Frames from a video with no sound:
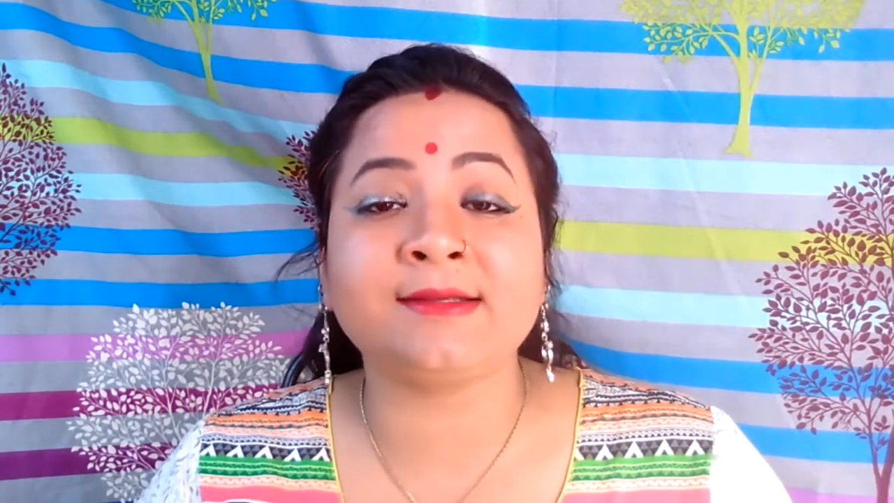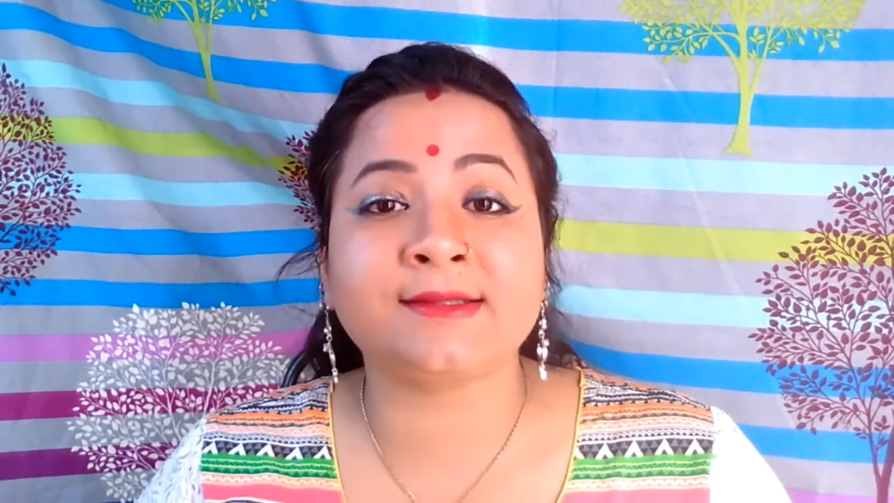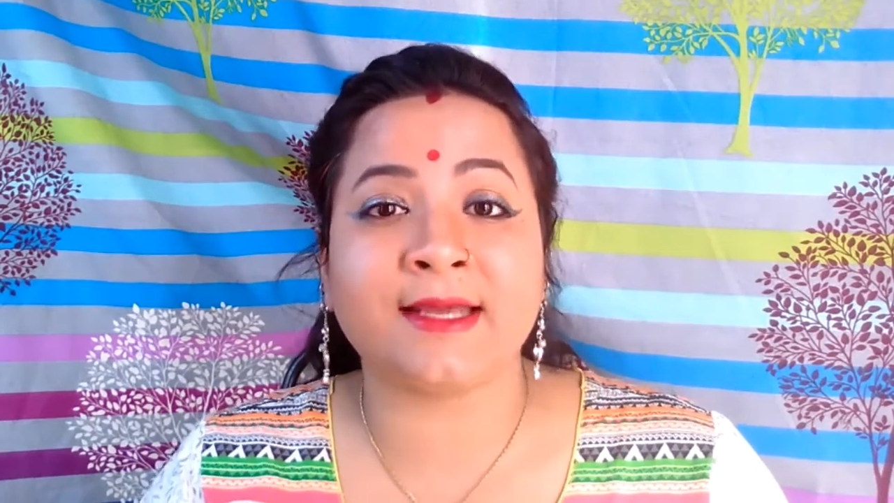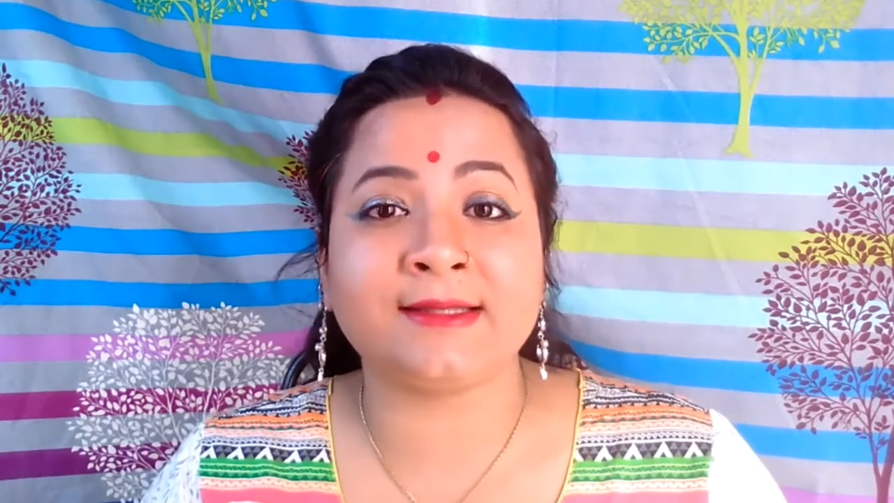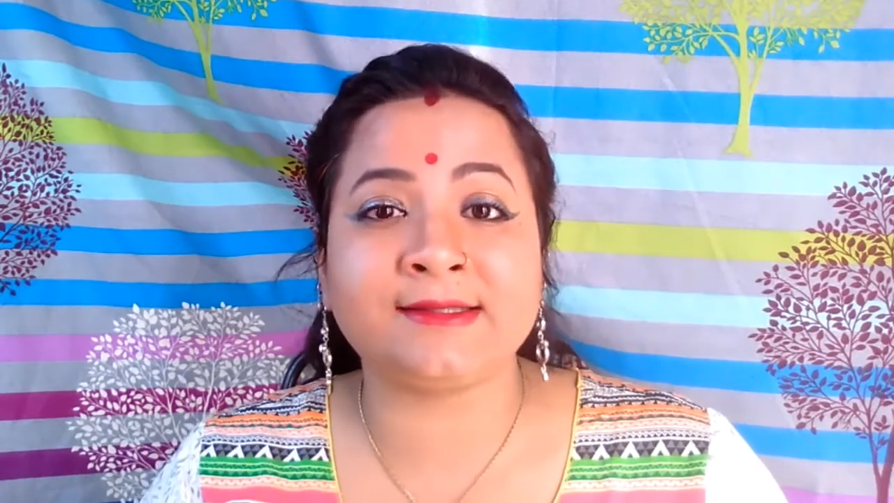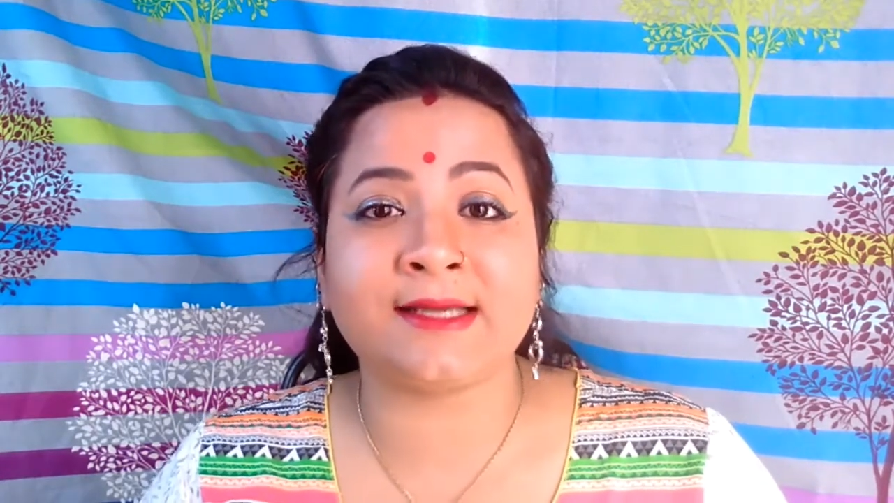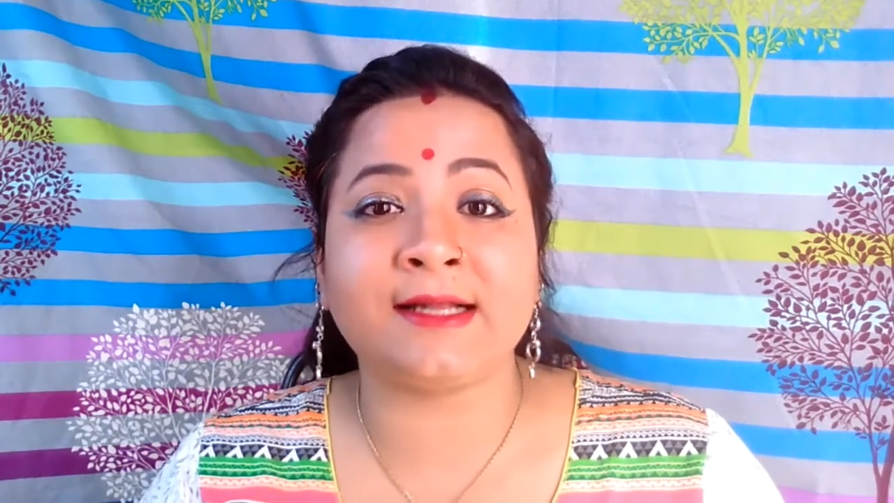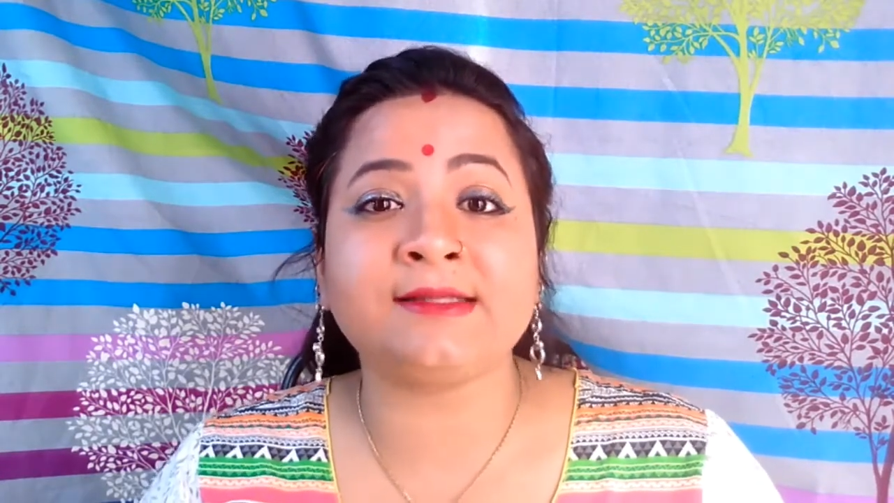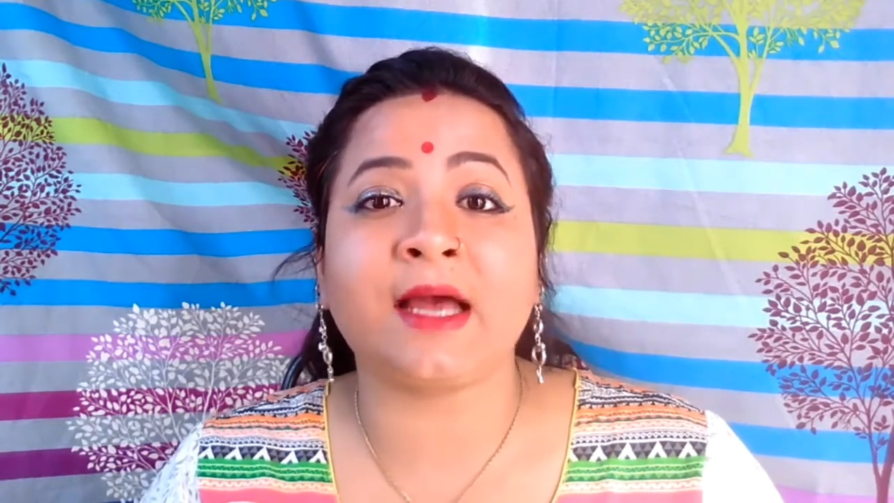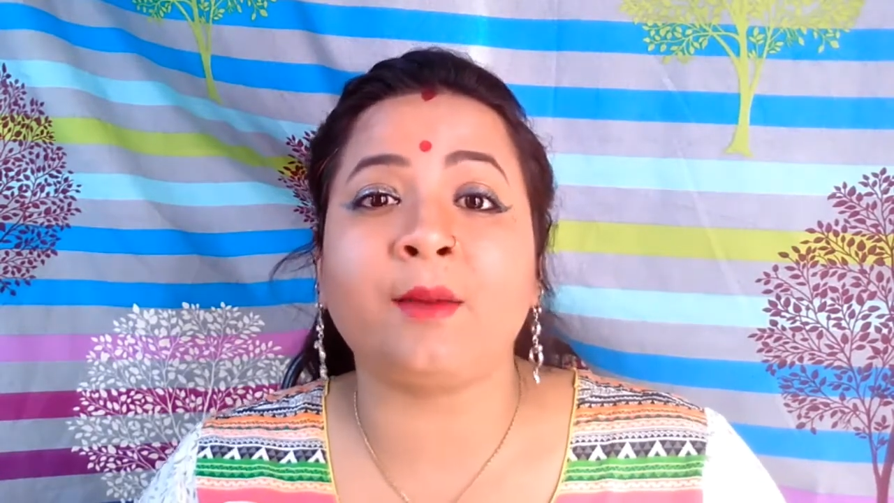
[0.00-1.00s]
the skin
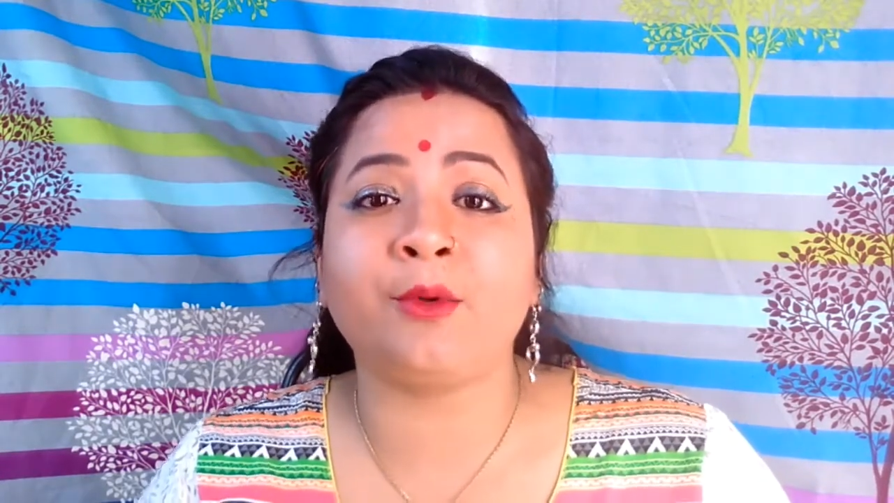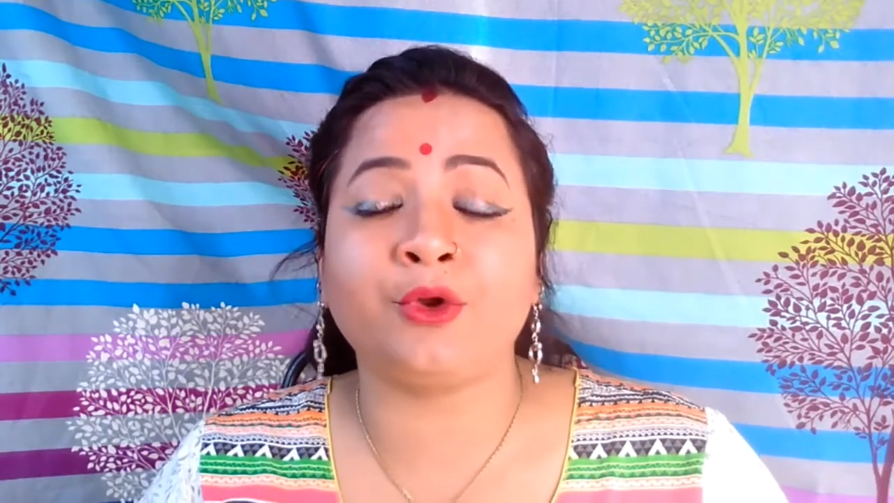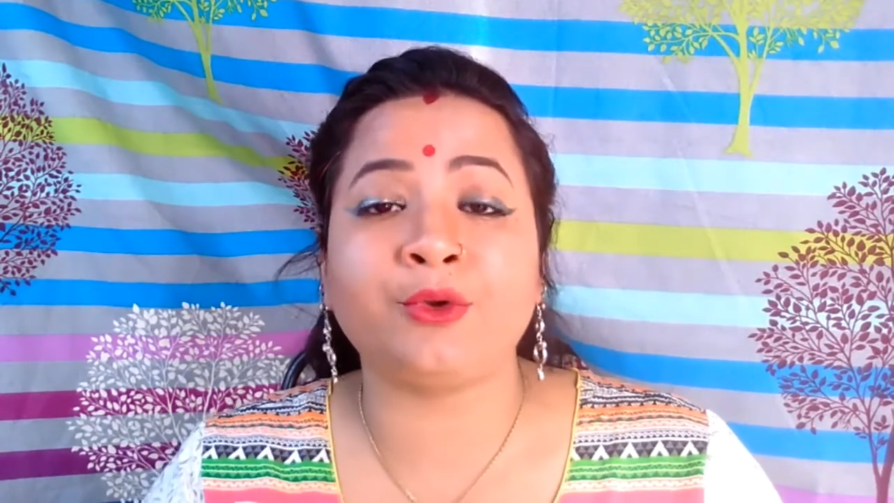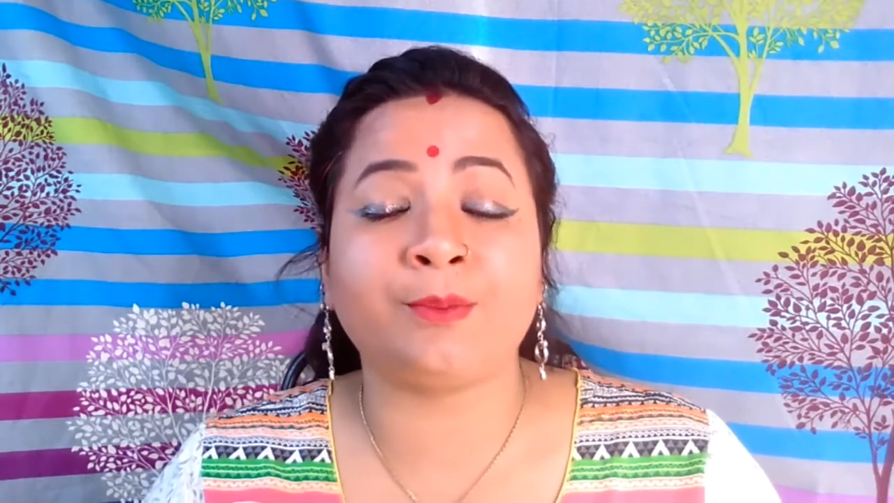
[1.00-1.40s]
cells, our